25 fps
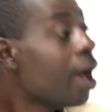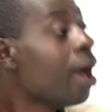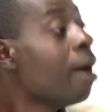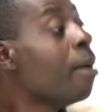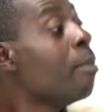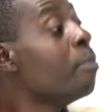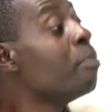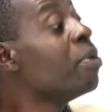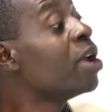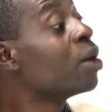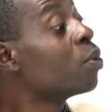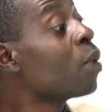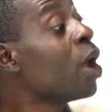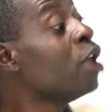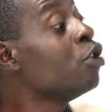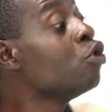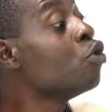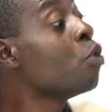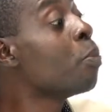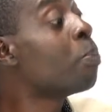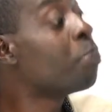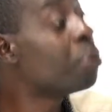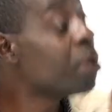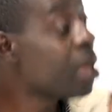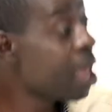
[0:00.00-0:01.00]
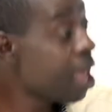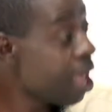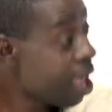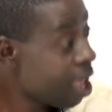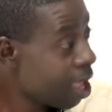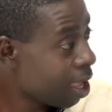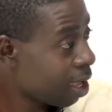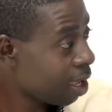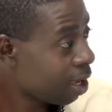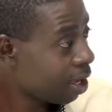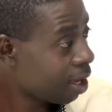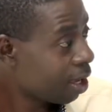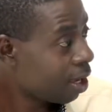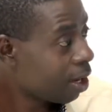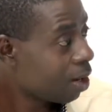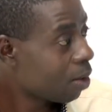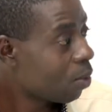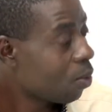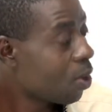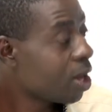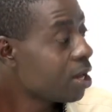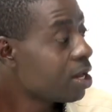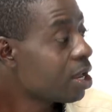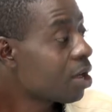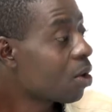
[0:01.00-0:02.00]
But when you pay
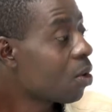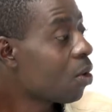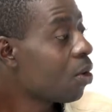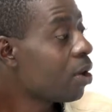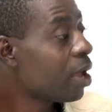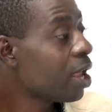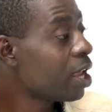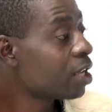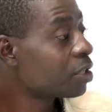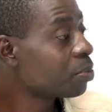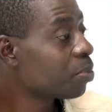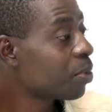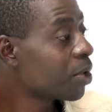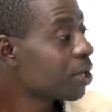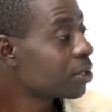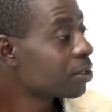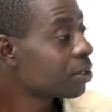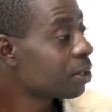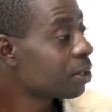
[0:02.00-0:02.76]
what they call express,